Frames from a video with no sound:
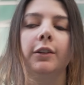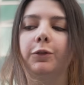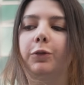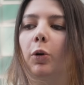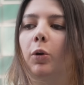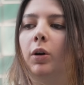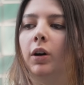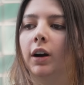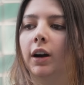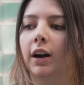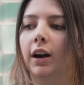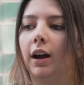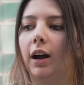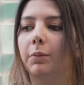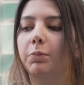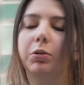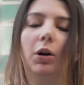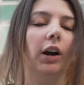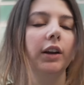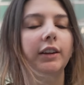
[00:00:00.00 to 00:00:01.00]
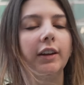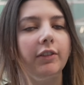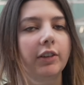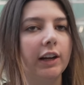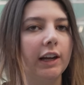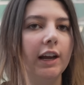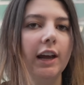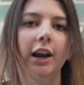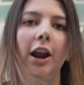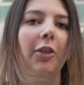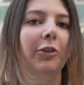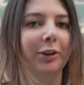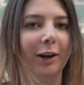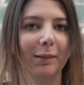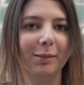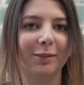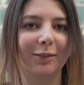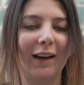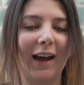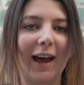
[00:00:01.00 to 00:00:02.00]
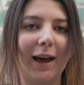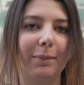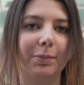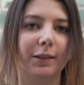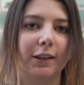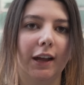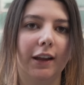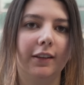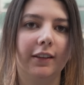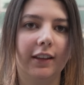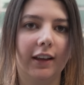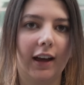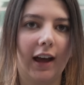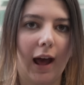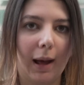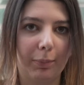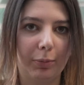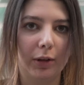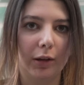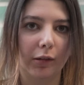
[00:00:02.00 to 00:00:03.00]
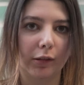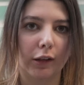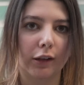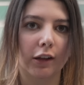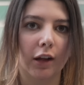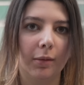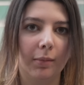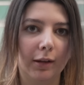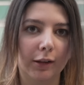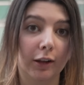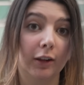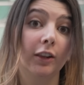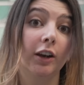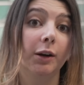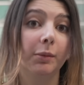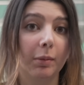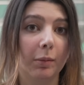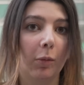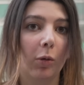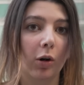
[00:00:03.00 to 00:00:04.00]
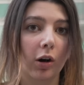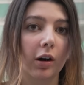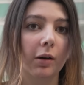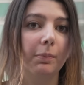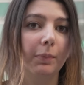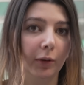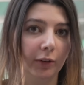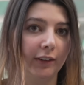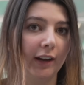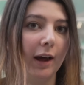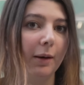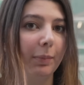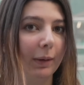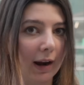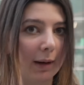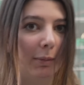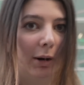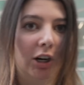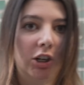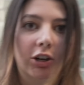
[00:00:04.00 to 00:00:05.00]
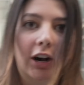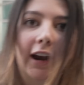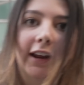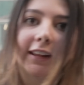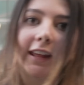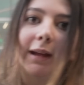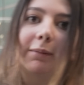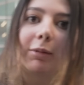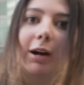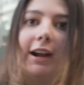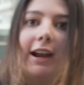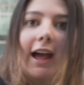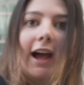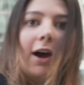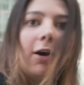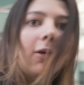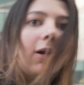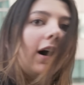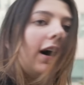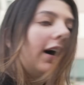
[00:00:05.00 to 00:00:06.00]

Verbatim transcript: For productivity and other types of apps, then the Apple ecosystem is a little bit more built out. But I'm gonna try a game right now